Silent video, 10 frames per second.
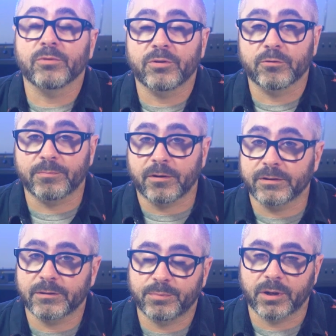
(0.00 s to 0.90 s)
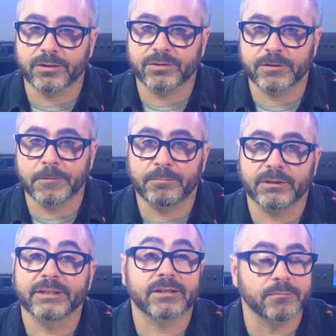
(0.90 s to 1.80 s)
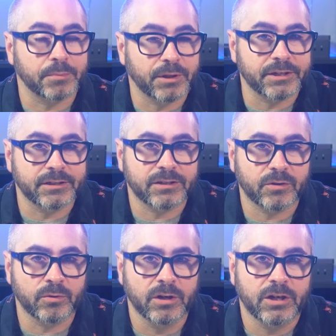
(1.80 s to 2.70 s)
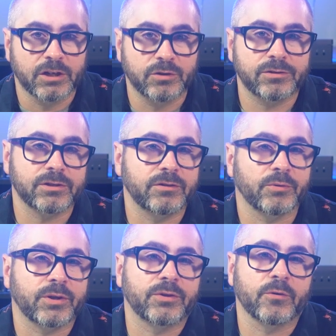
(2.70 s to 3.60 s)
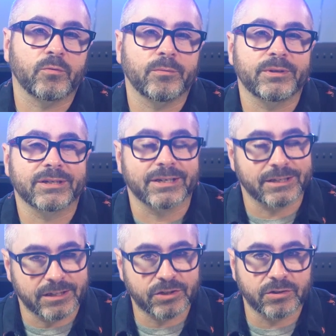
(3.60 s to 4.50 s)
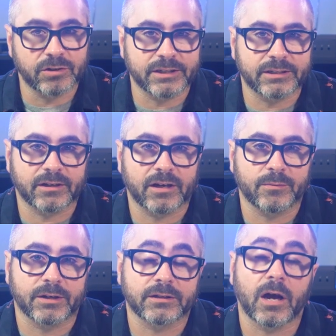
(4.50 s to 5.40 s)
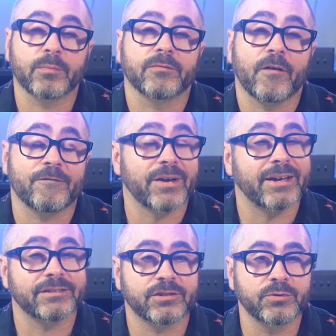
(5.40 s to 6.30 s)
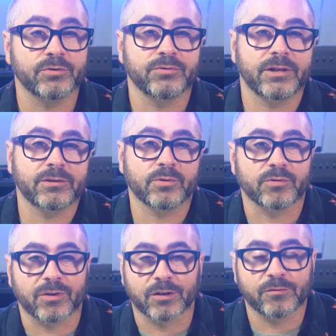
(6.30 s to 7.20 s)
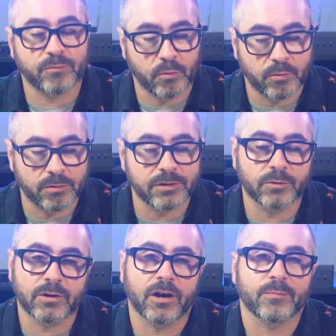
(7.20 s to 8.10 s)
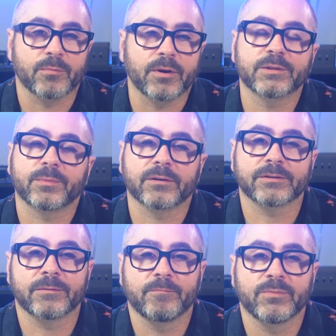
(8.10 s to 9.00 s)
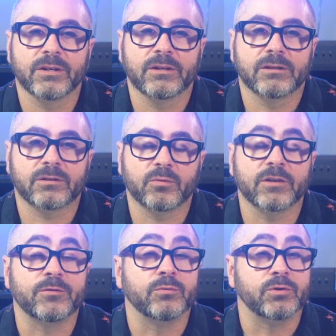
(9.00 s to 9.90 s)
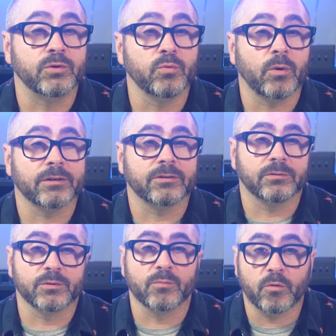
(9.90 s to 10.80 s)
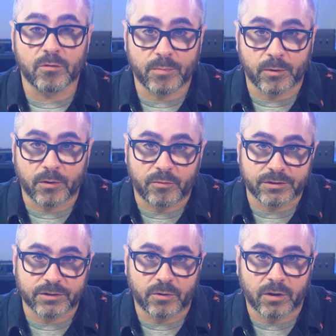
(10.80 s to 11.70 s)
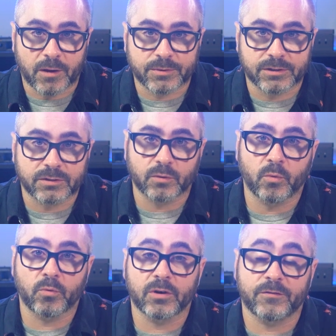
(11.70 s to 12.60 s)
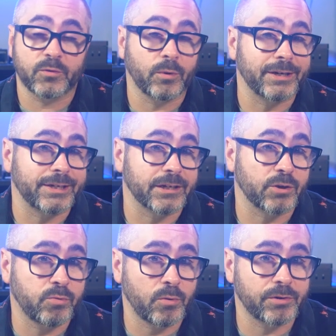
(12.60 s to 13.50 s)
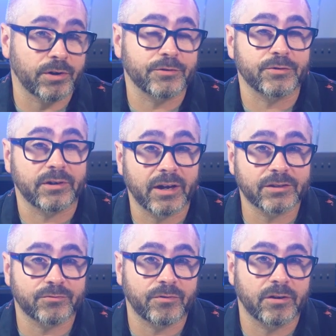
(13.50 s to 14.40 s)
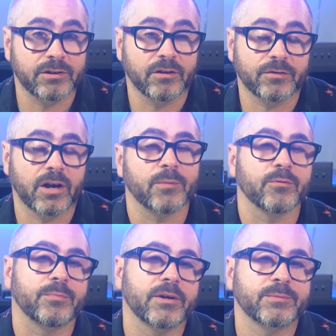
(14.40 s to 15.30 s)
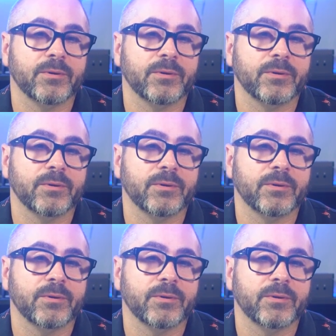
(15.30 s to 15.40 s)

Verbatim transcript: with third-party suppliers to complete tin plating, so you should note that there will be an additional lead time on top of our fast two to three day turnaround for your copper bus bars. So if you do want to learn more about our Resicoat options, or if you want to get it quoted on your next run of copper bus